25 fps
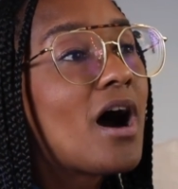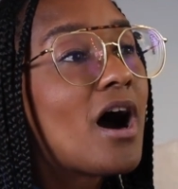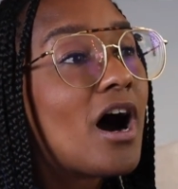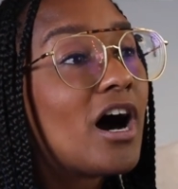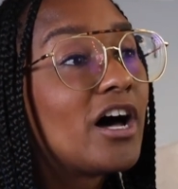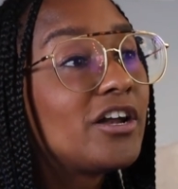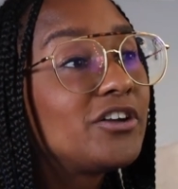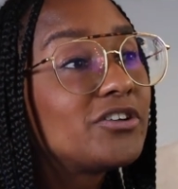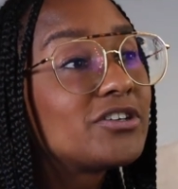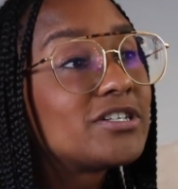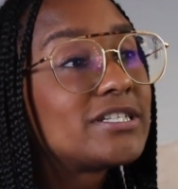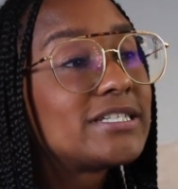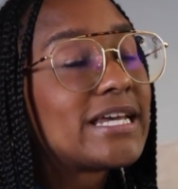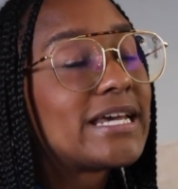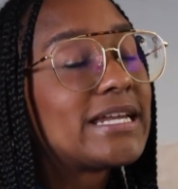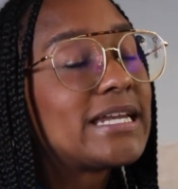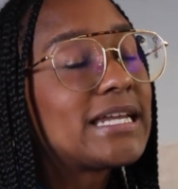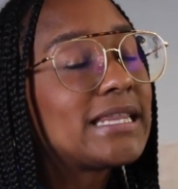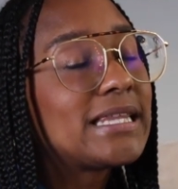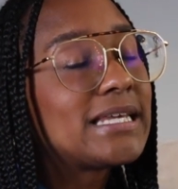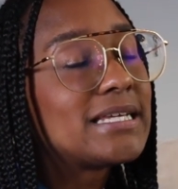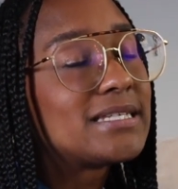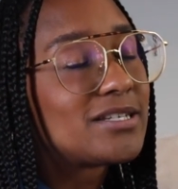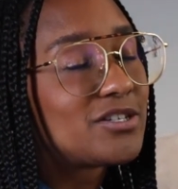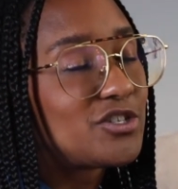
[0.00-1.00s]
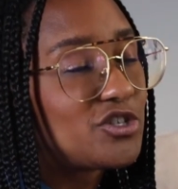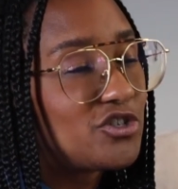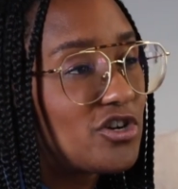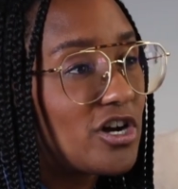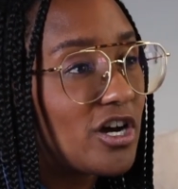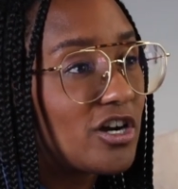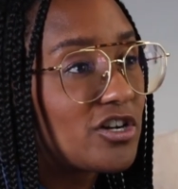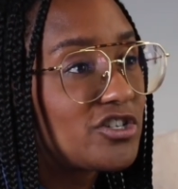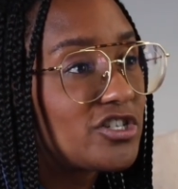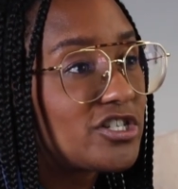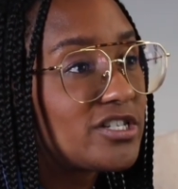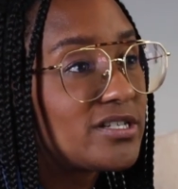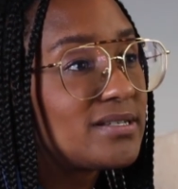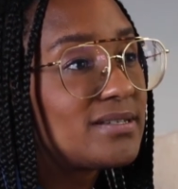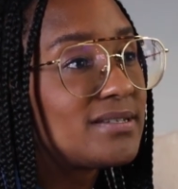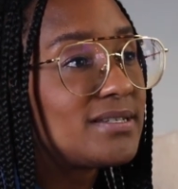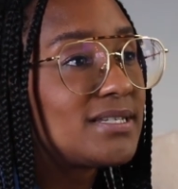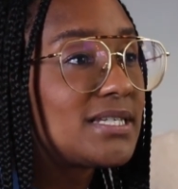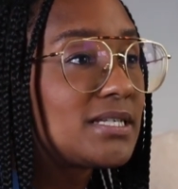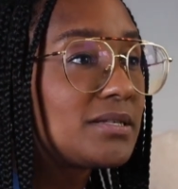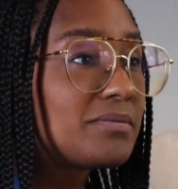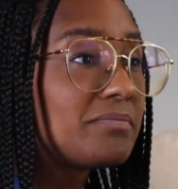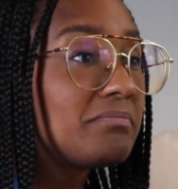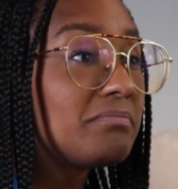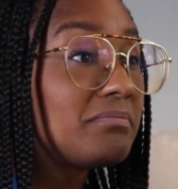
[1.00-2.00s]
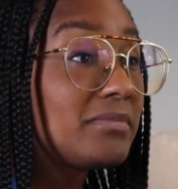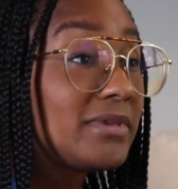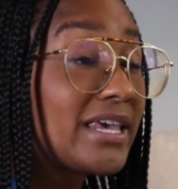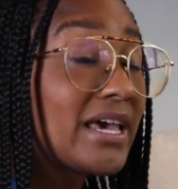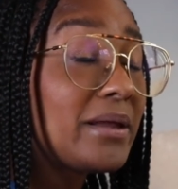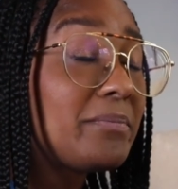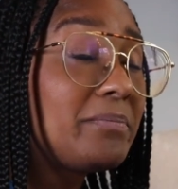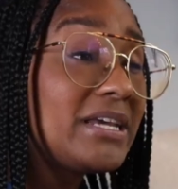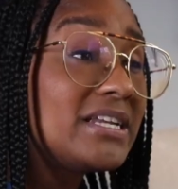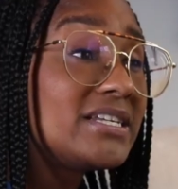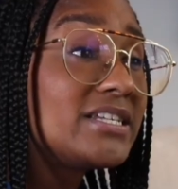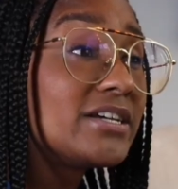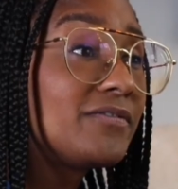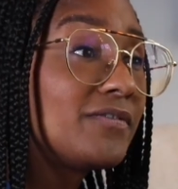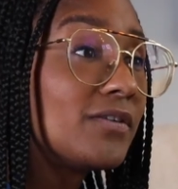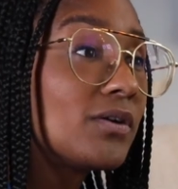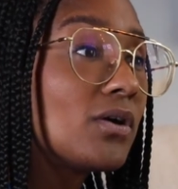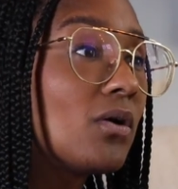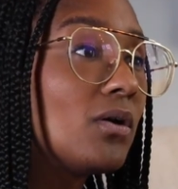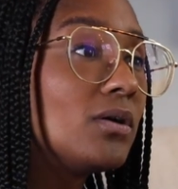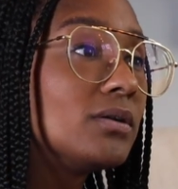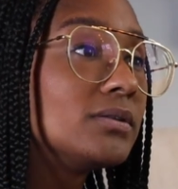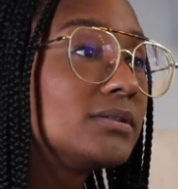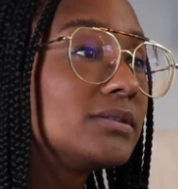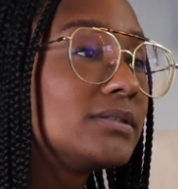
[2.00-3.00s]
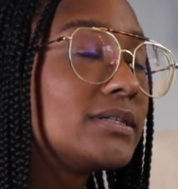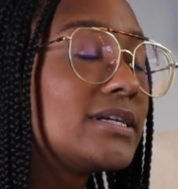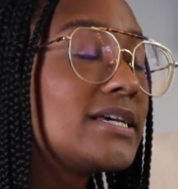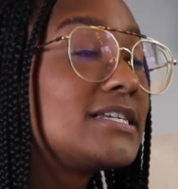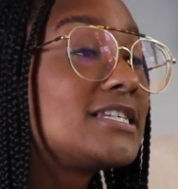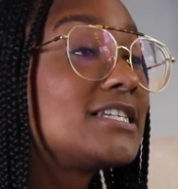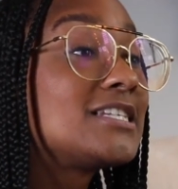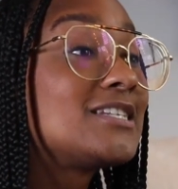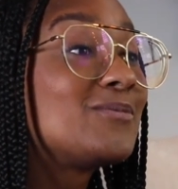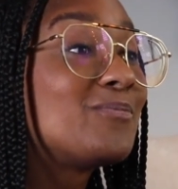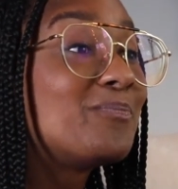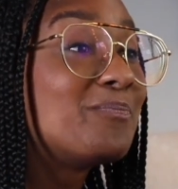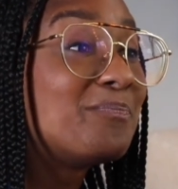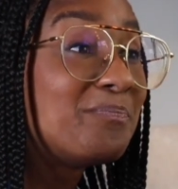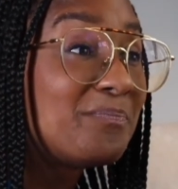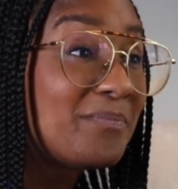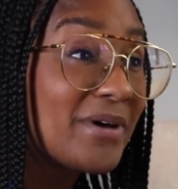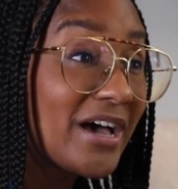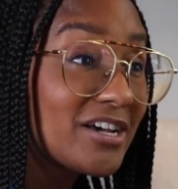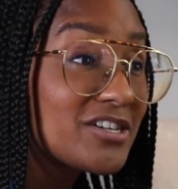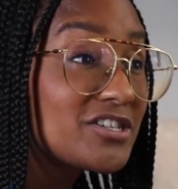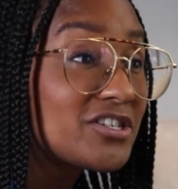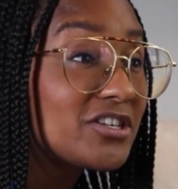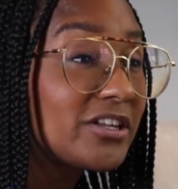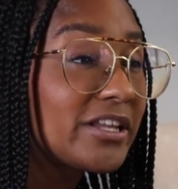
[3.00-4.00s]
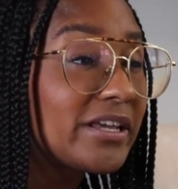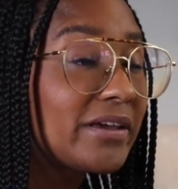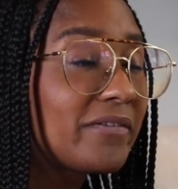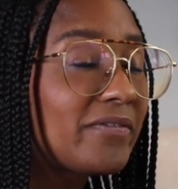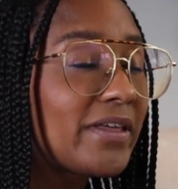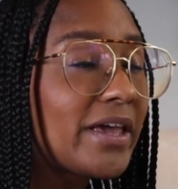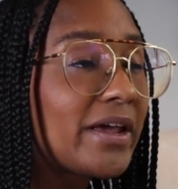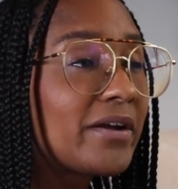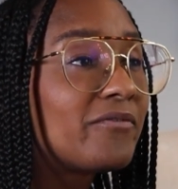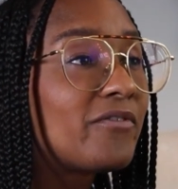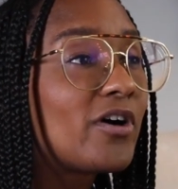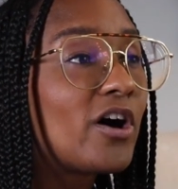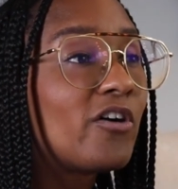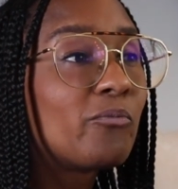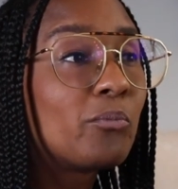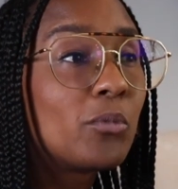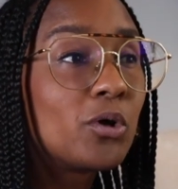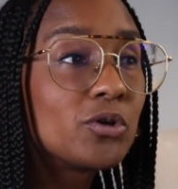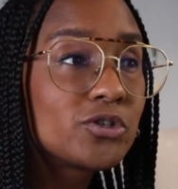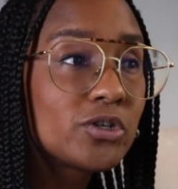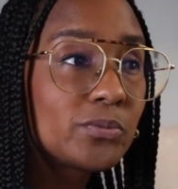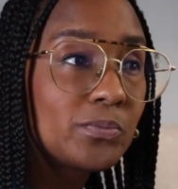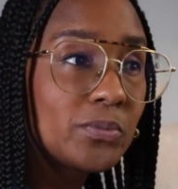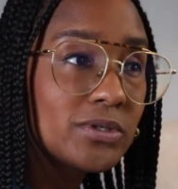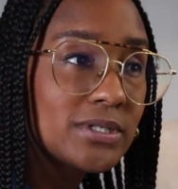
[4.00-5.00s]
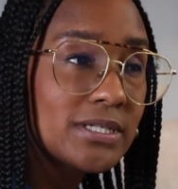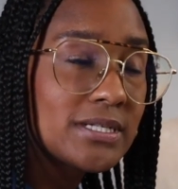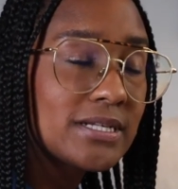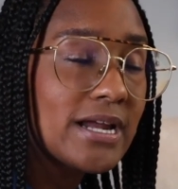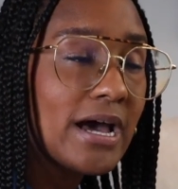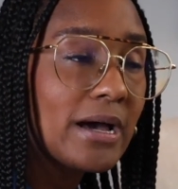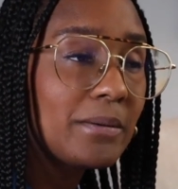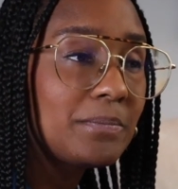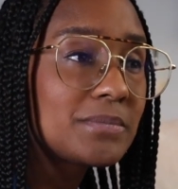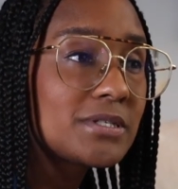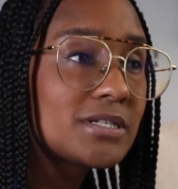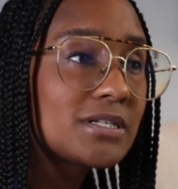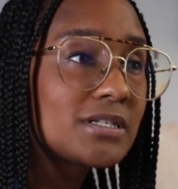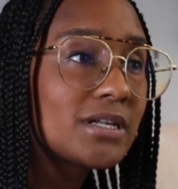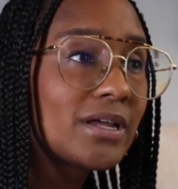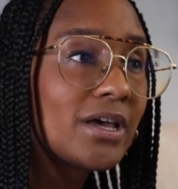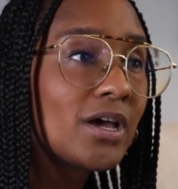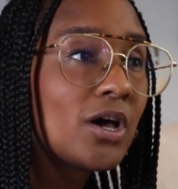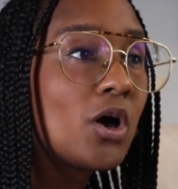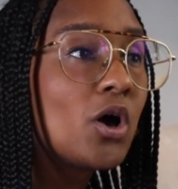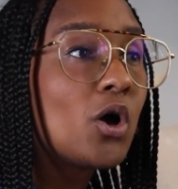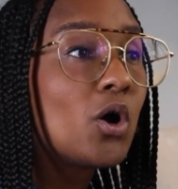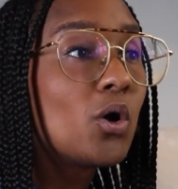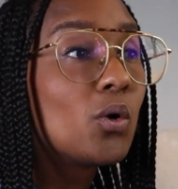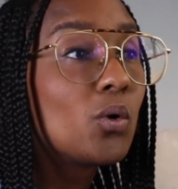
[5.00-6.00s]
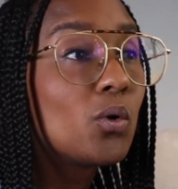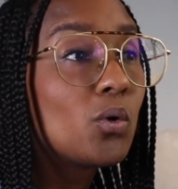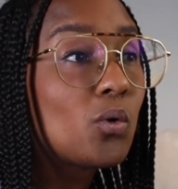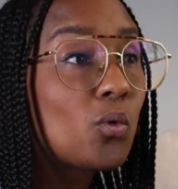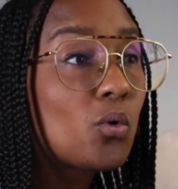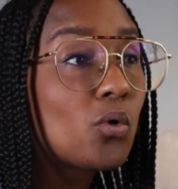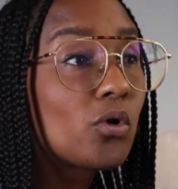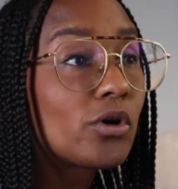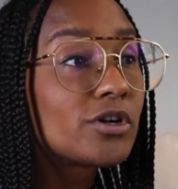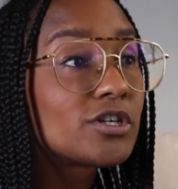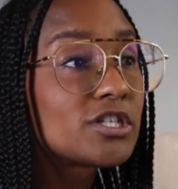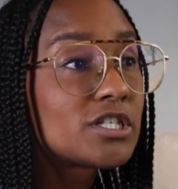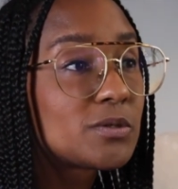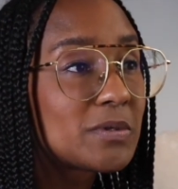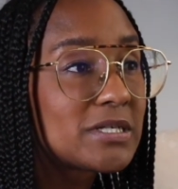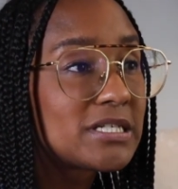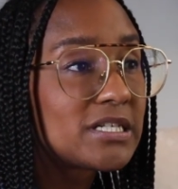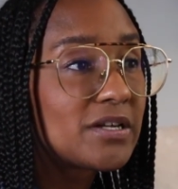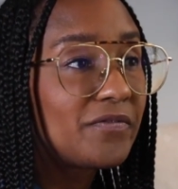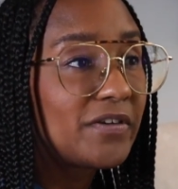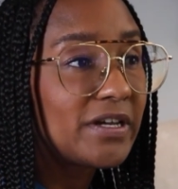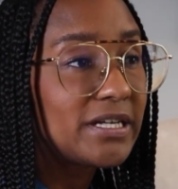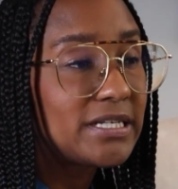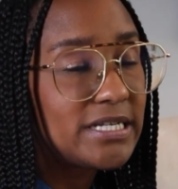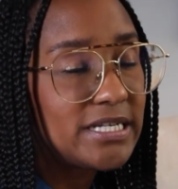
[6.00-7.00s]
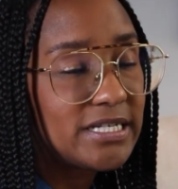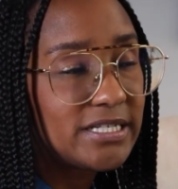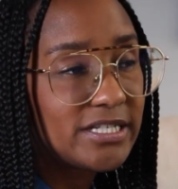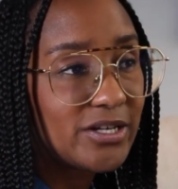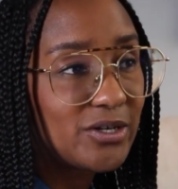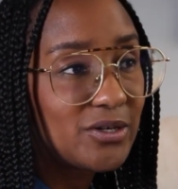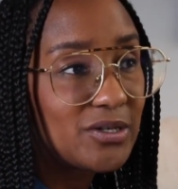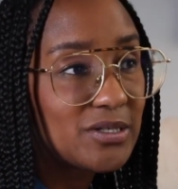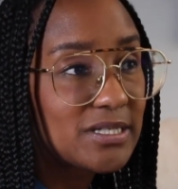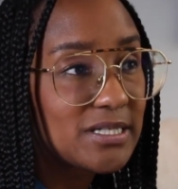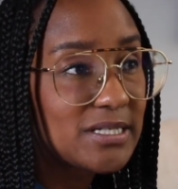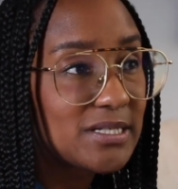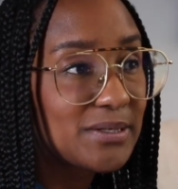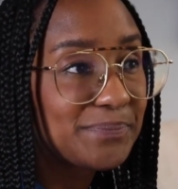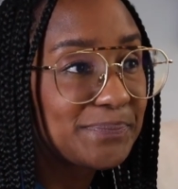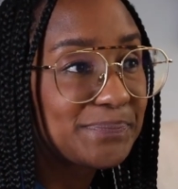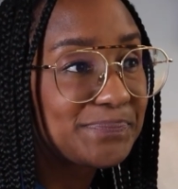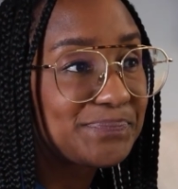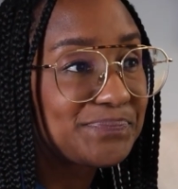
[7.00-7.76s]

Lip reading: Understanding these instructions can be difficult, especially if they involve multiple steps or specific details.